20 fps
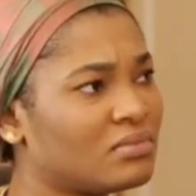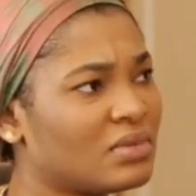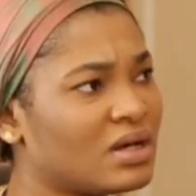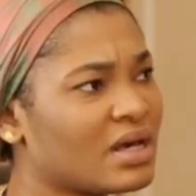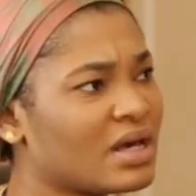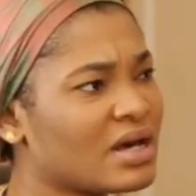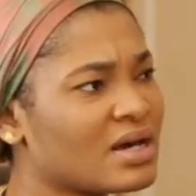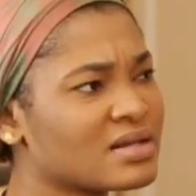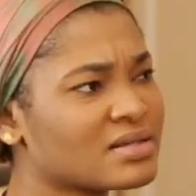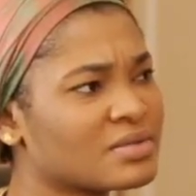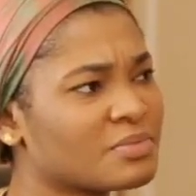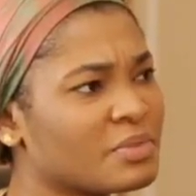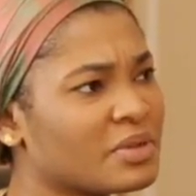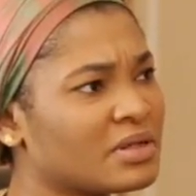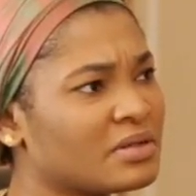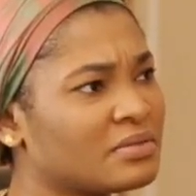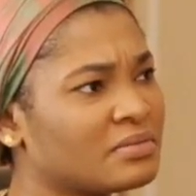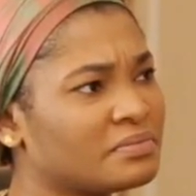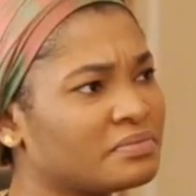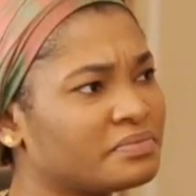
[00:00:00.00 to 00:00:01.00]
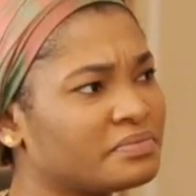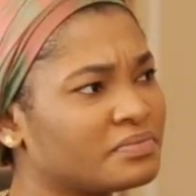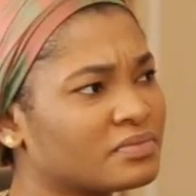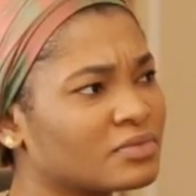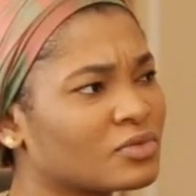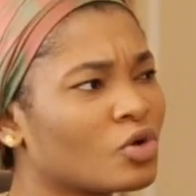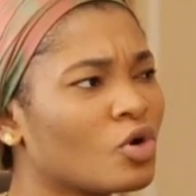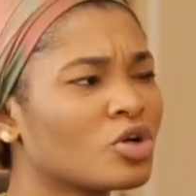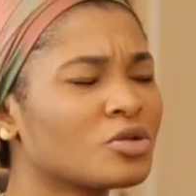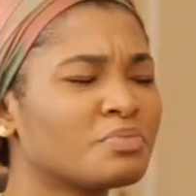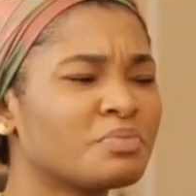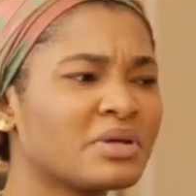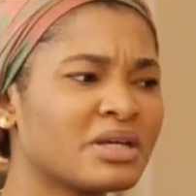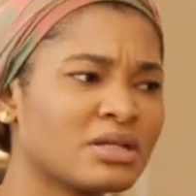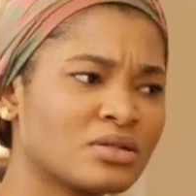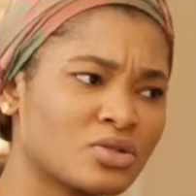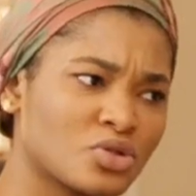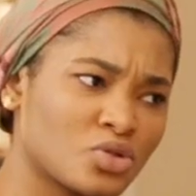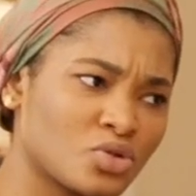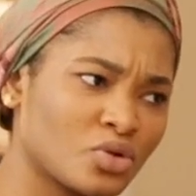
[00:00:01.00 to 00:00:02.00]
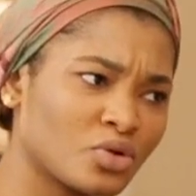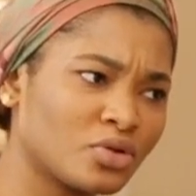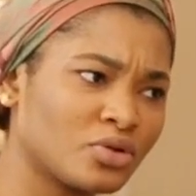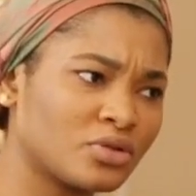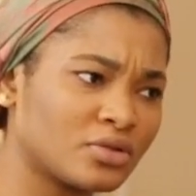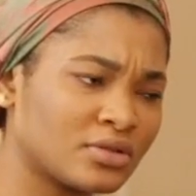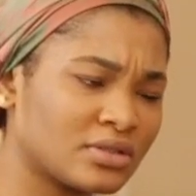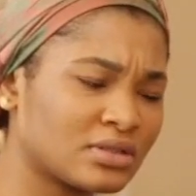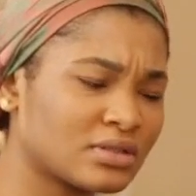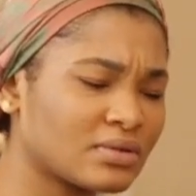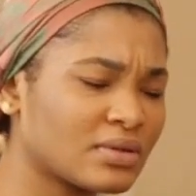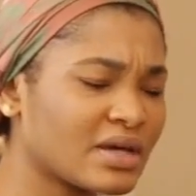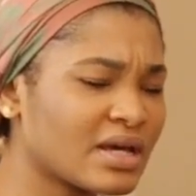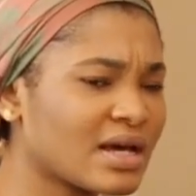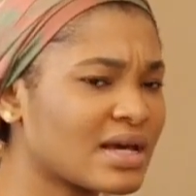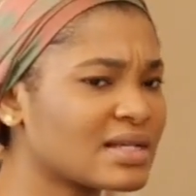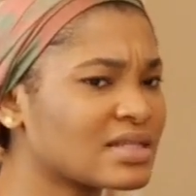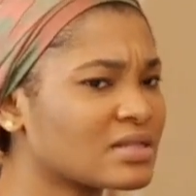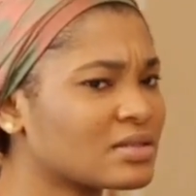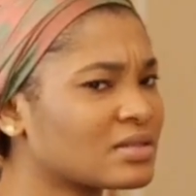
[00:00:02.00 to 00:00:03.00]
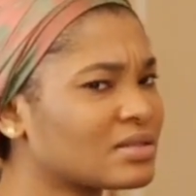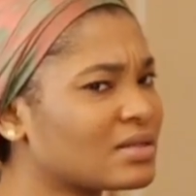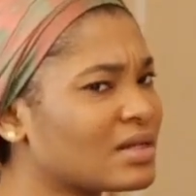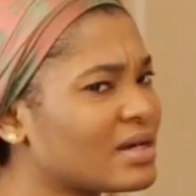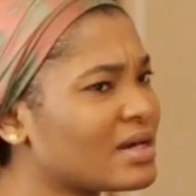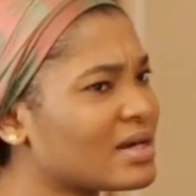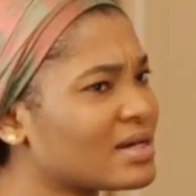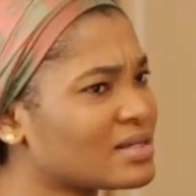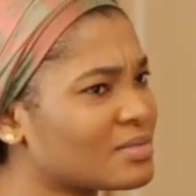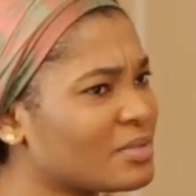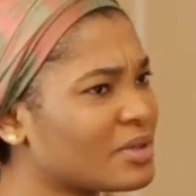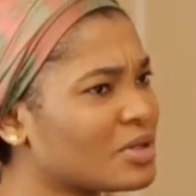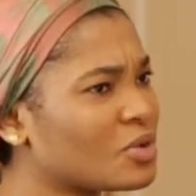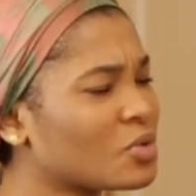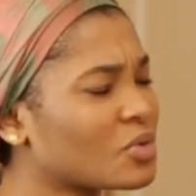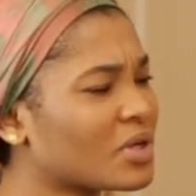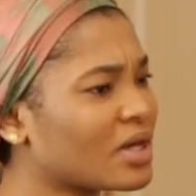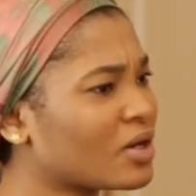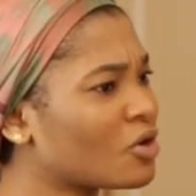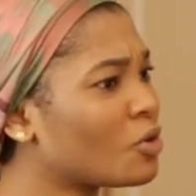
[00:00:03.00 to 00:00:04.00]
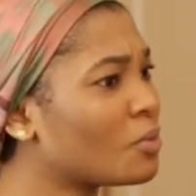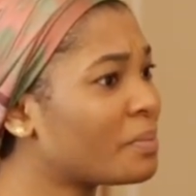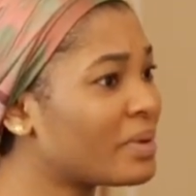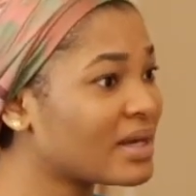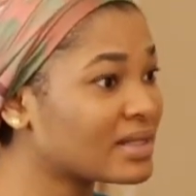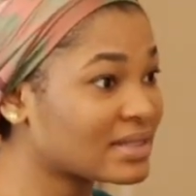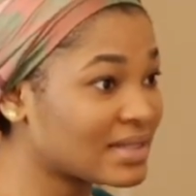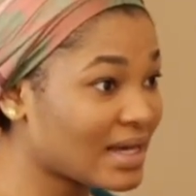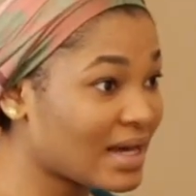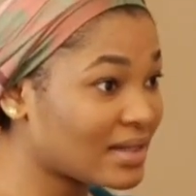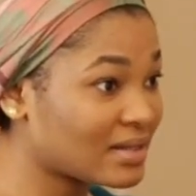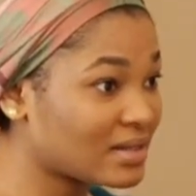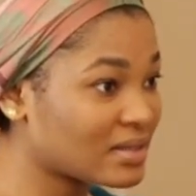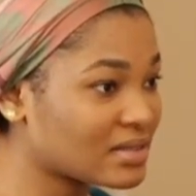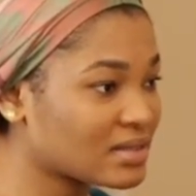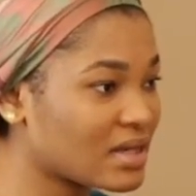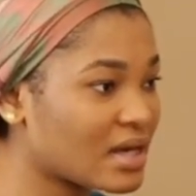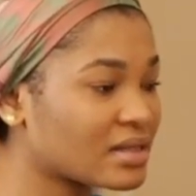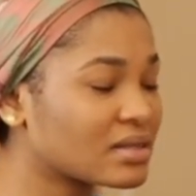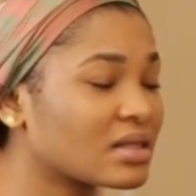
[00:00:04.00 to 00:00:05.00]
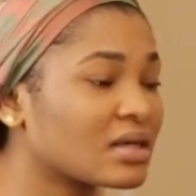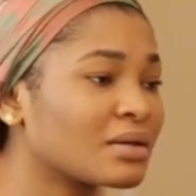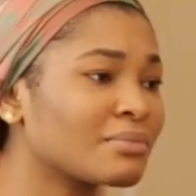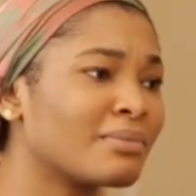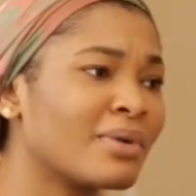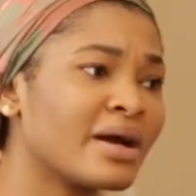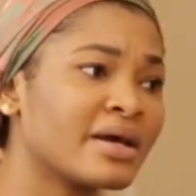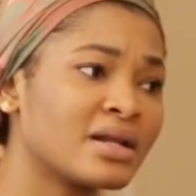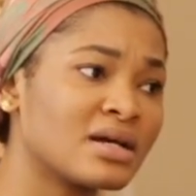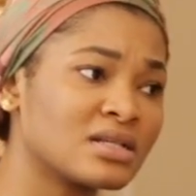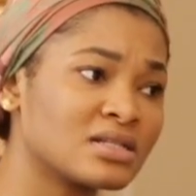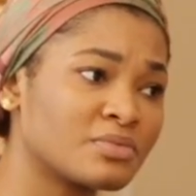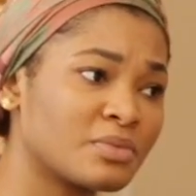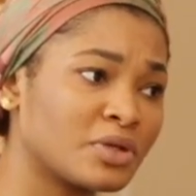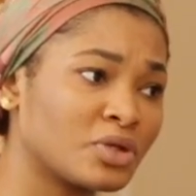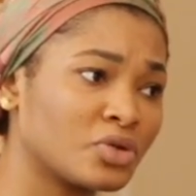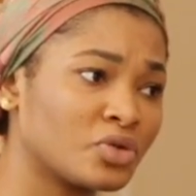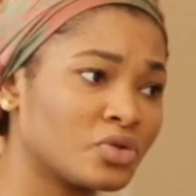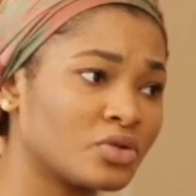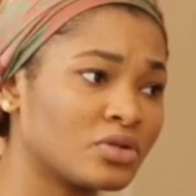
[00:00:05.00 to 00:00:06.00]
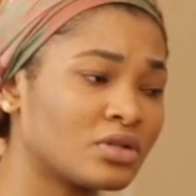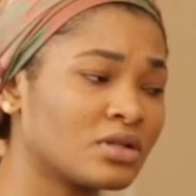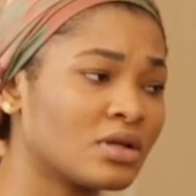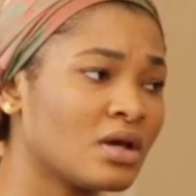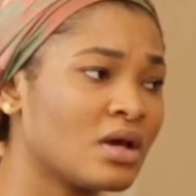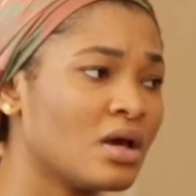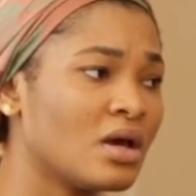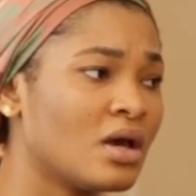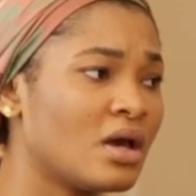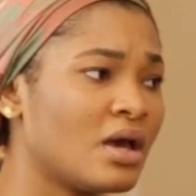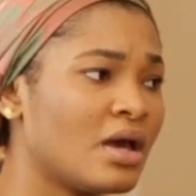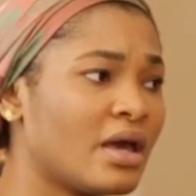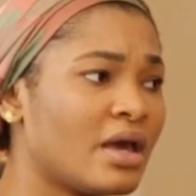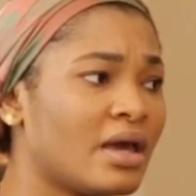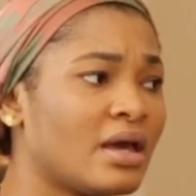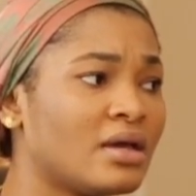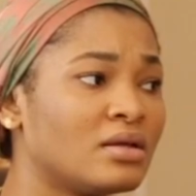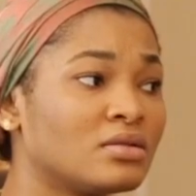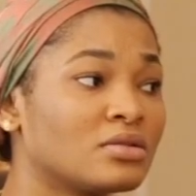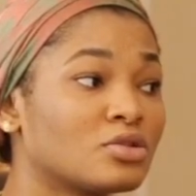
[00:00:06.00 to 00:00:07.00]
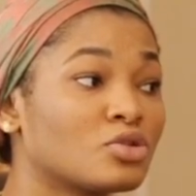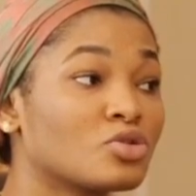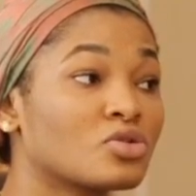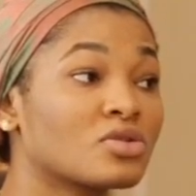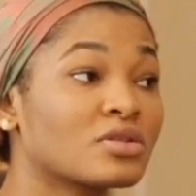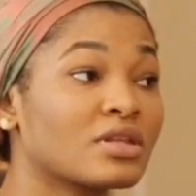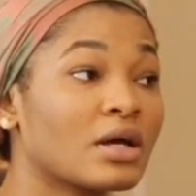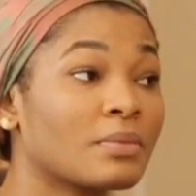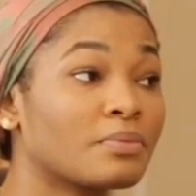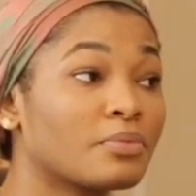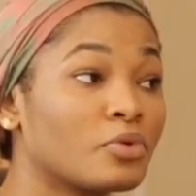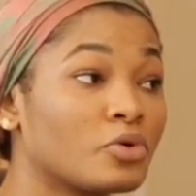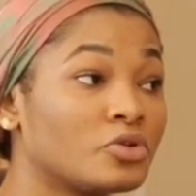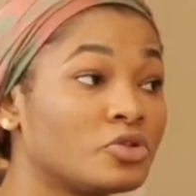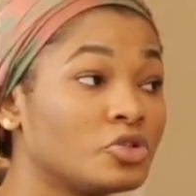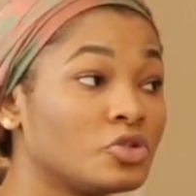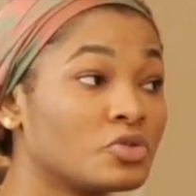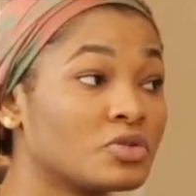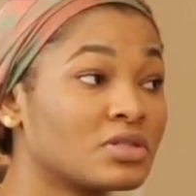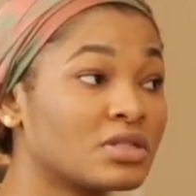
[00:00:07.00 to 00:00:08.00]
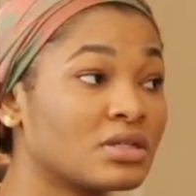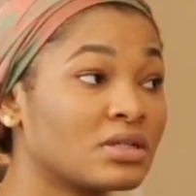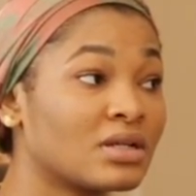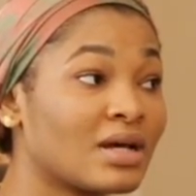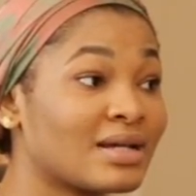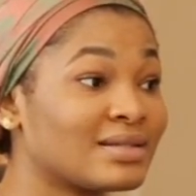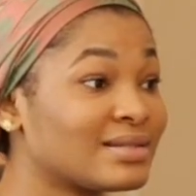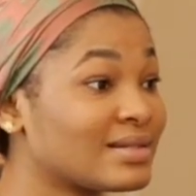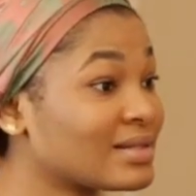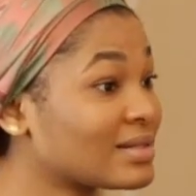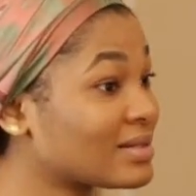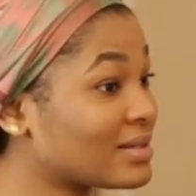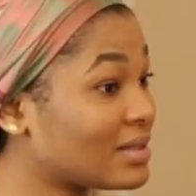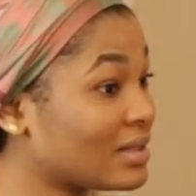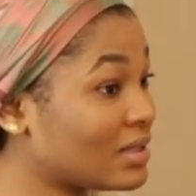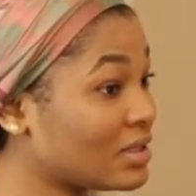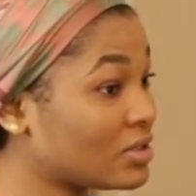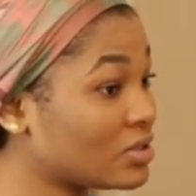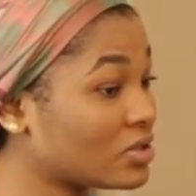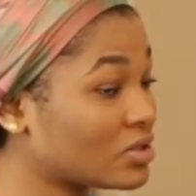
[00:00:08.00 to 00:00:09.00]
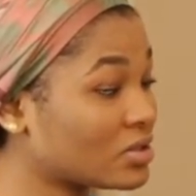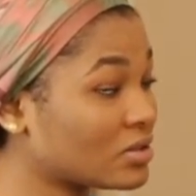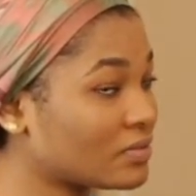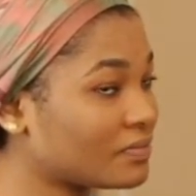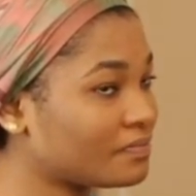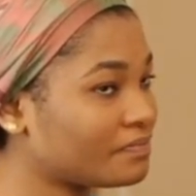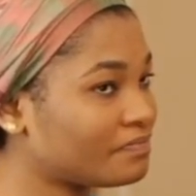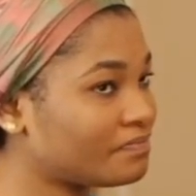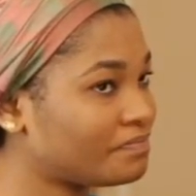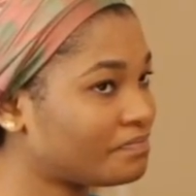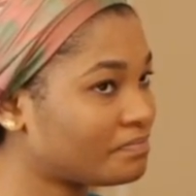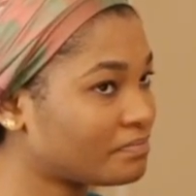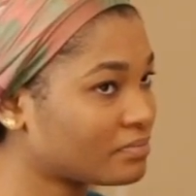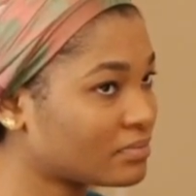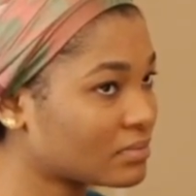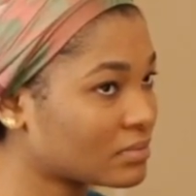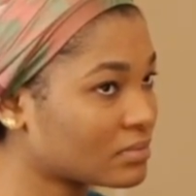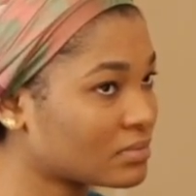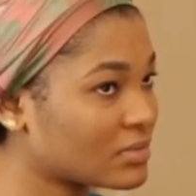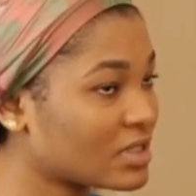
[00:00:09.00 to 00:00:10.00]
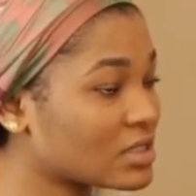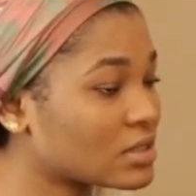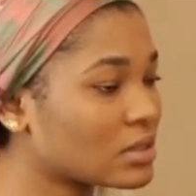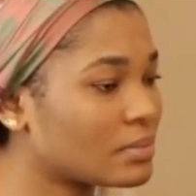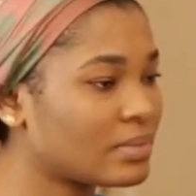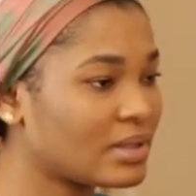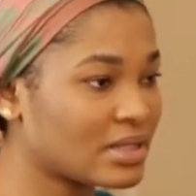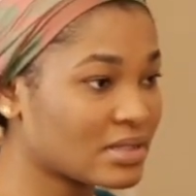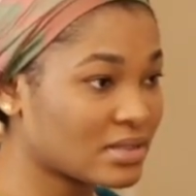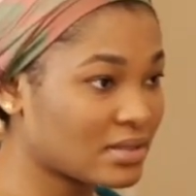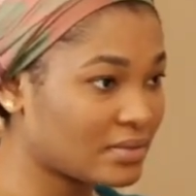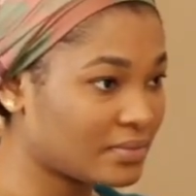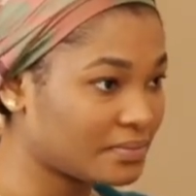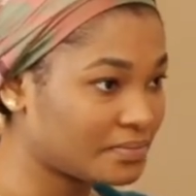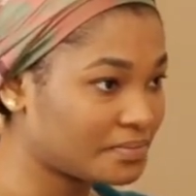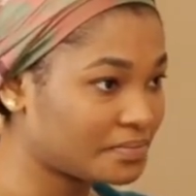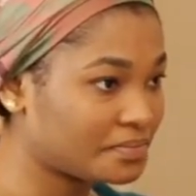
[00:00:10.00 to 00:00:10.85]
It has been, God being so good, it has been okay. Compared to others, I think mine has been good. And to start producing at this stage, it's a blessing.